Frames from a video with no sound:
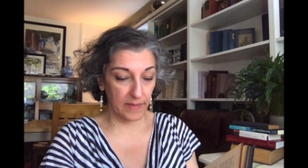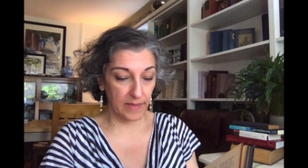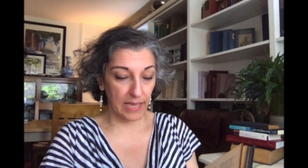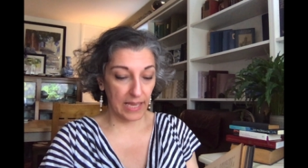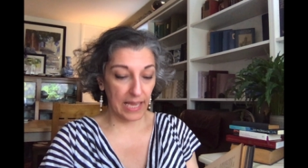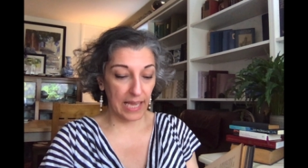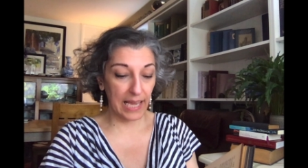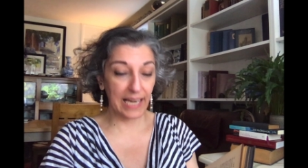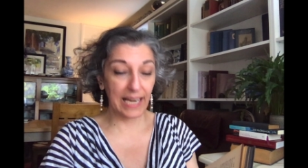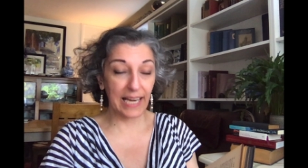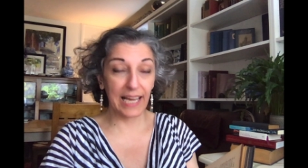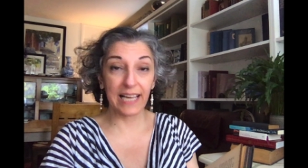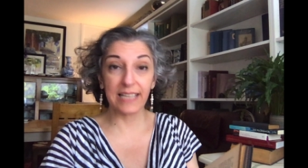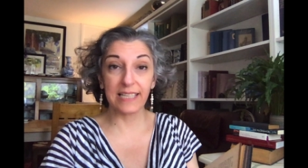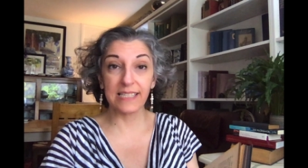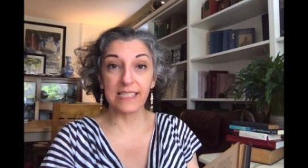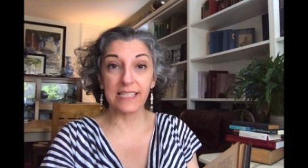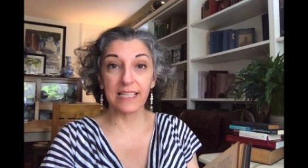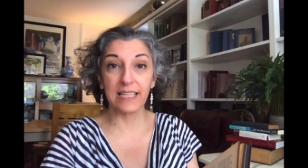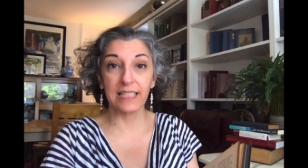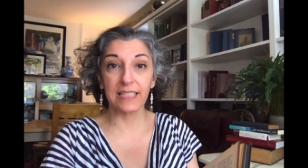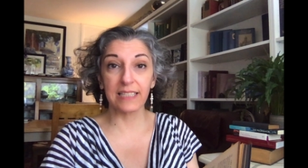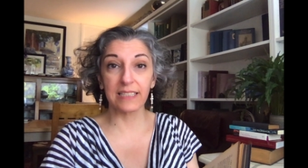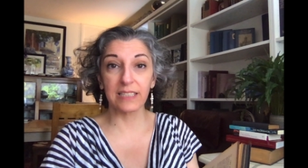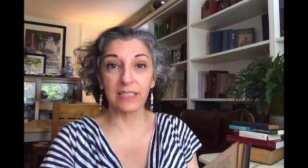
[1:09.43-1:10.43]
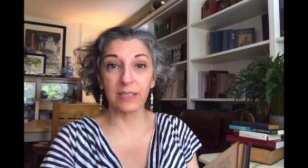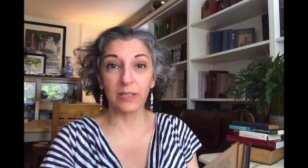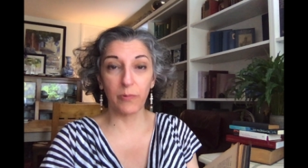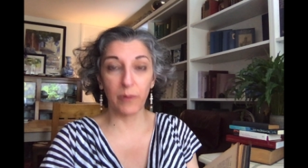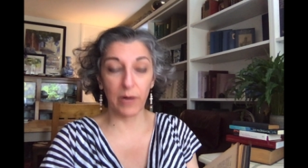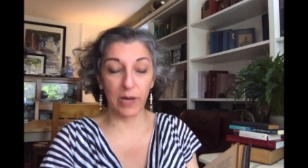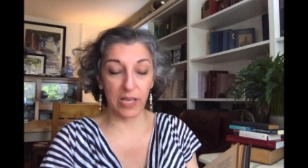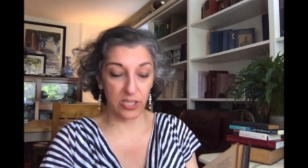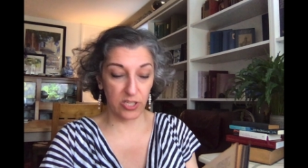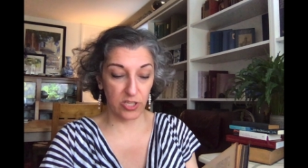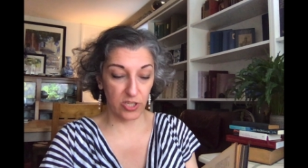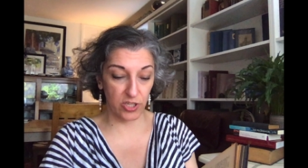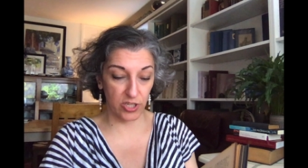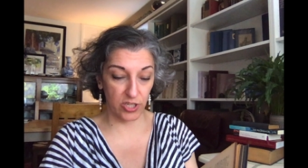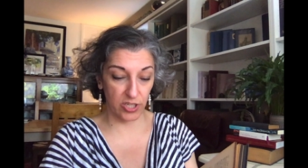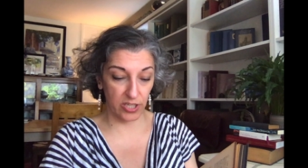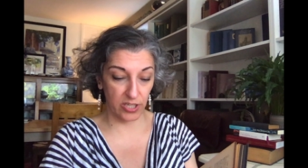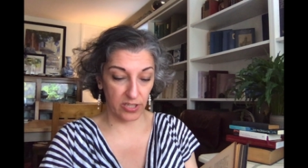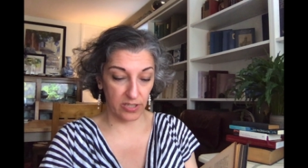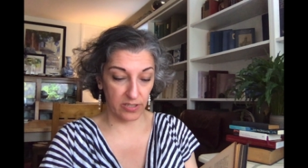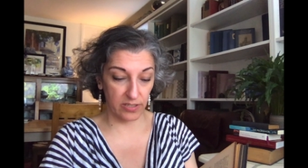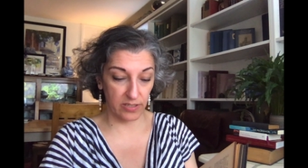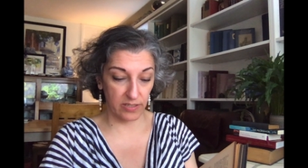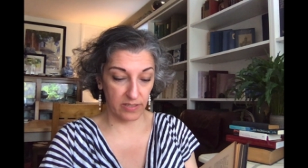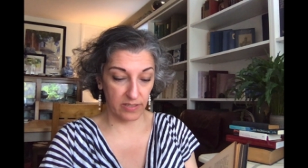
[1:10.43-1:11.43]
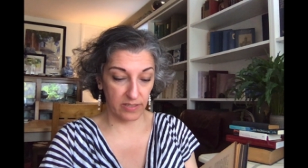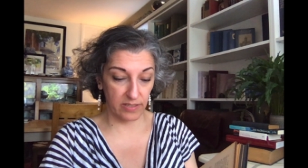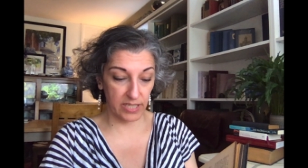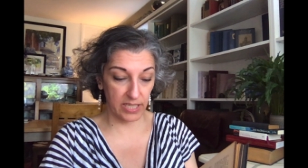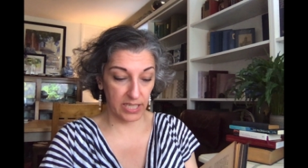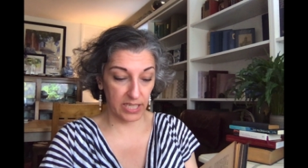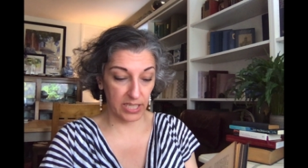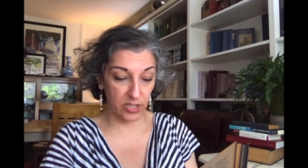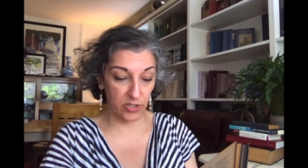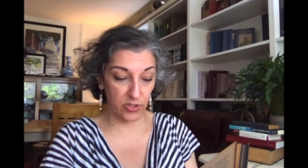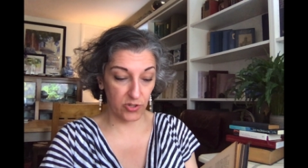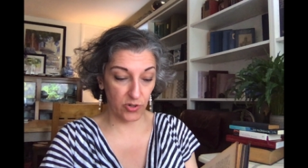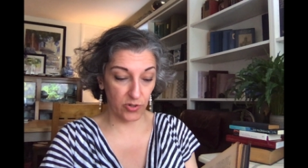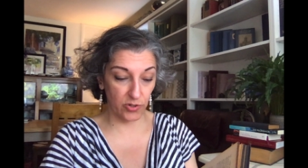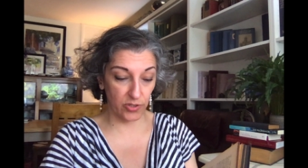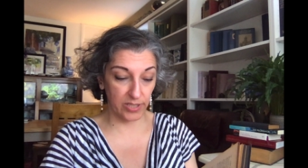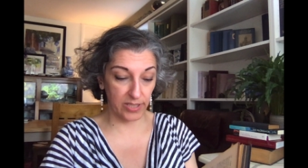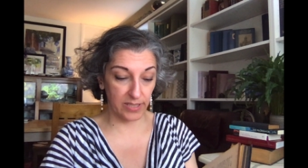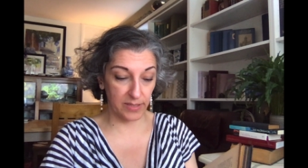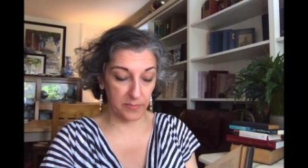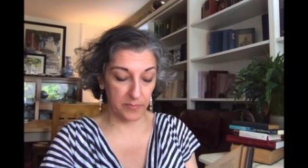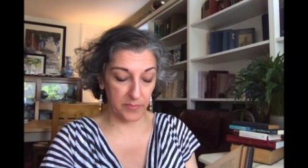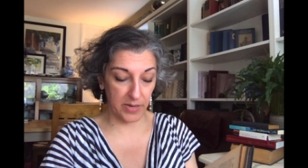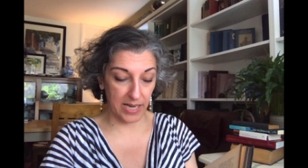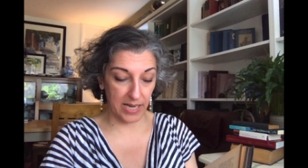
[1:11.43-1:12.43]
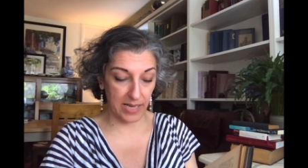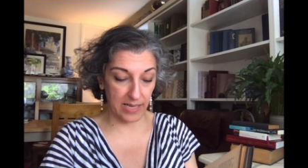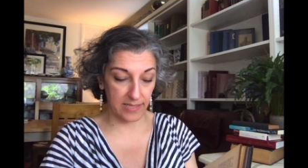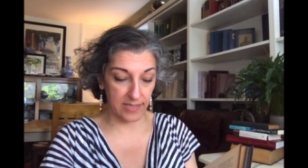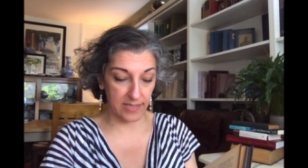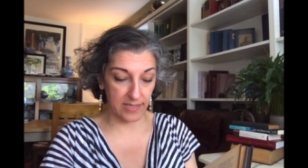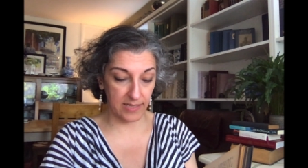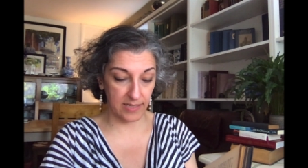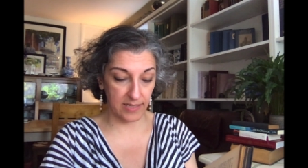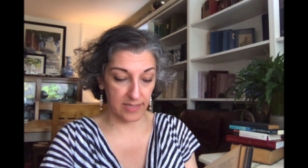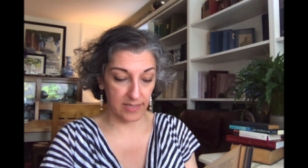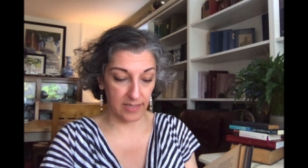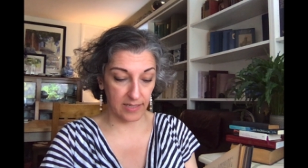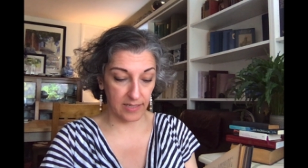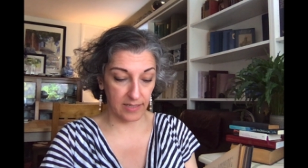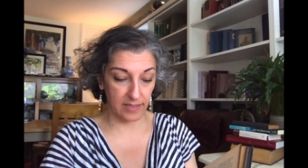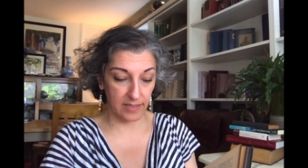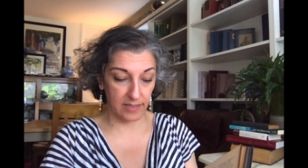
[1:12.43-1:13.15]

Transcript: "An excellent question," rejoined the master.